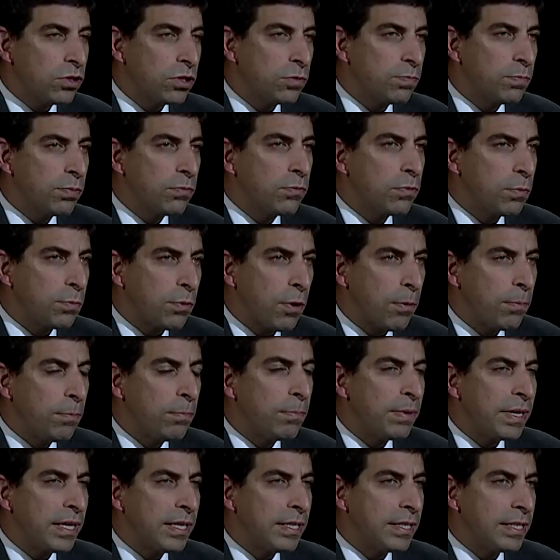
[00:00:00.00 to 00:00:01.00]
what's the
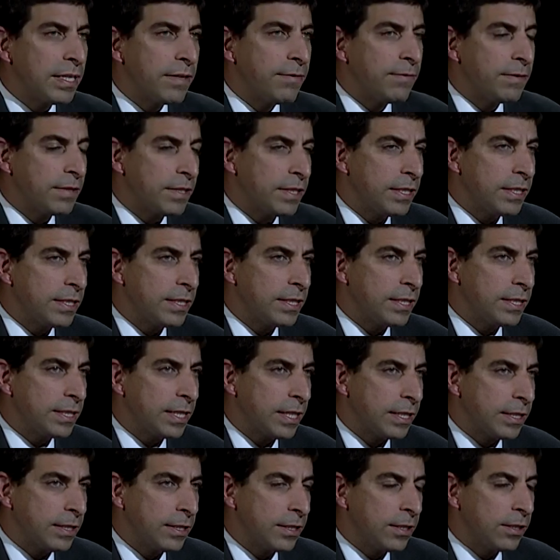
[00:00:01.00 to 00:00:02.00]
problem being to Infosys? It's
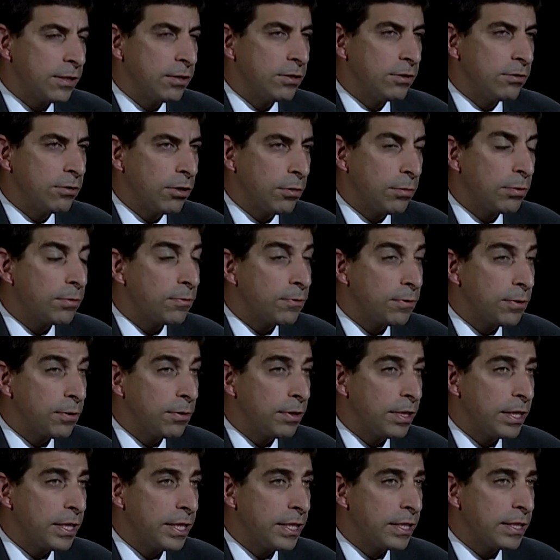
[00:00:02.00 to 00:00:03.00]
had a troubled few
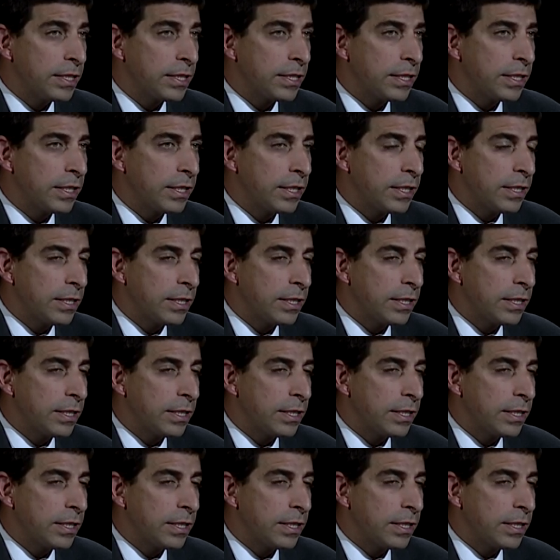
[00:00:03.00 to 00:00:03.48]
years.